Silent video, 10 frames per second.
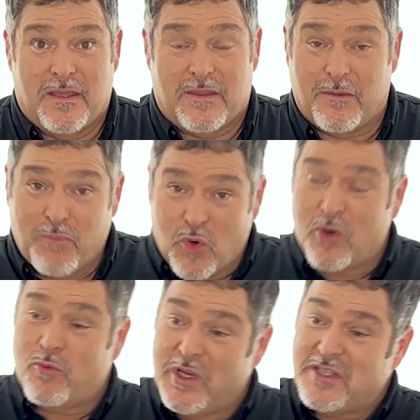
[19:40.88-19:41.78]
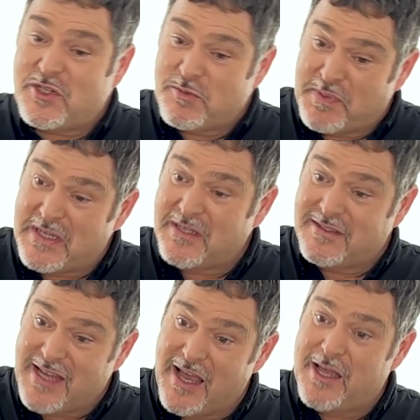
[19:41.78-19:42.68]
The more we spend
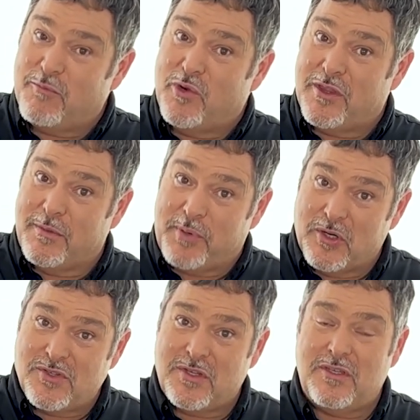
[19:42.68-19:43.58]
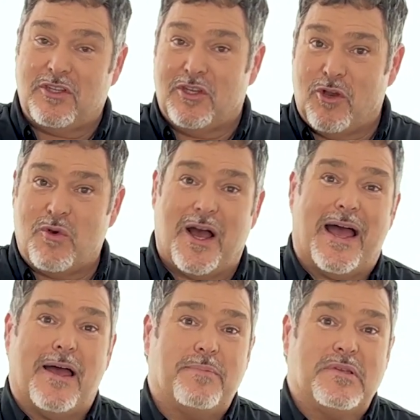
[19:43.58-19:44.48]
time with a person, you know what
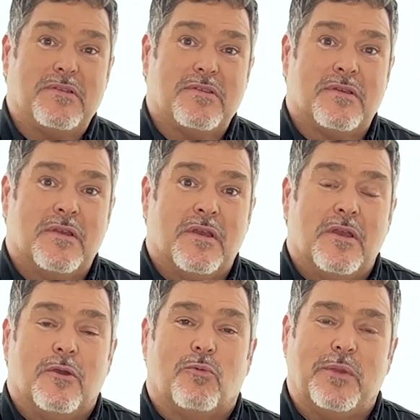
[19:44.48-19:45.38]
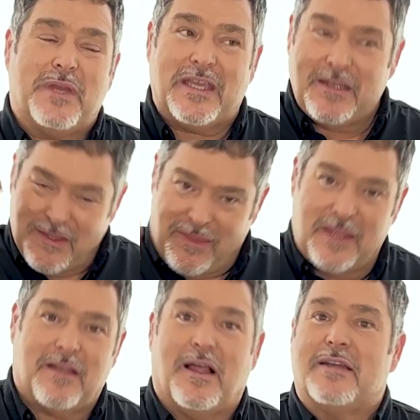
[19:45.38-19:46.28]
happens? We begin to
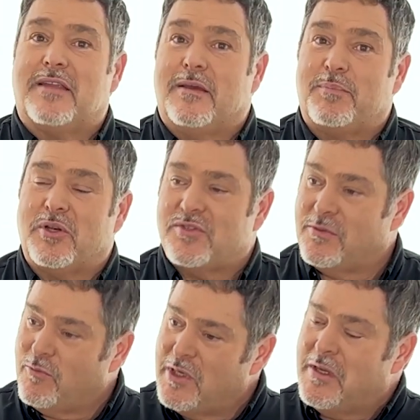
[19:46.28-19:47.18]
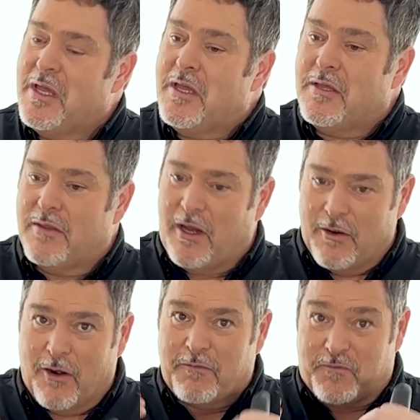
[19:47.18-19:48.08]
think like that person. We, our,
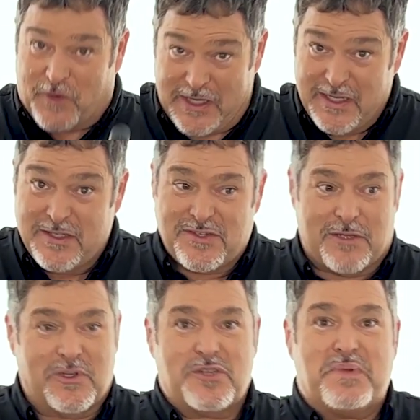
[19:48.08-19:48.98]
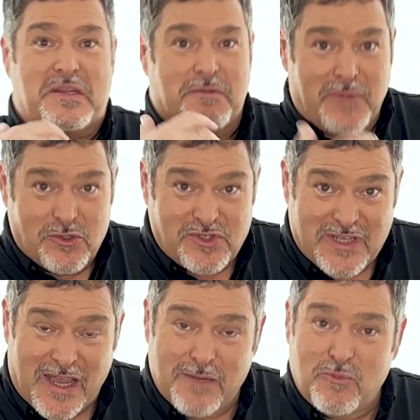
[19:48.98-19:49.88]
our friends that we spend the most
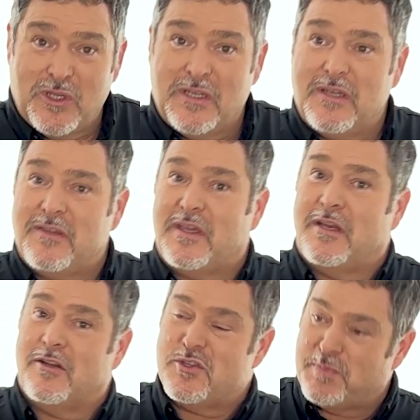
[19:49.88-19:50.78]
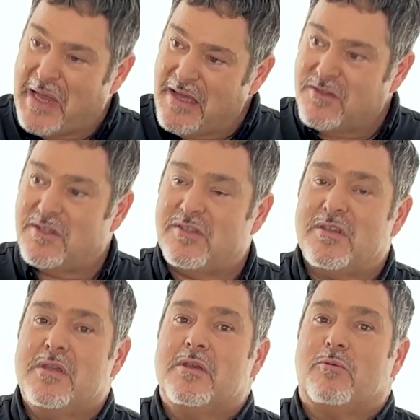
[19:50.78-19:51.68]
time with and our spouses,
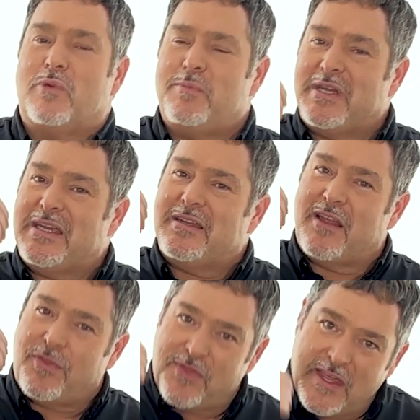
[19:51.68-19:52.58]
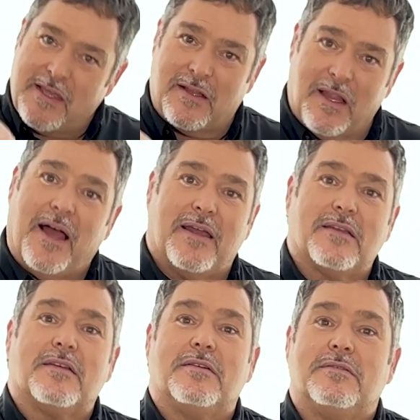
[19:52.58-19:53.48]
we begin to think alike.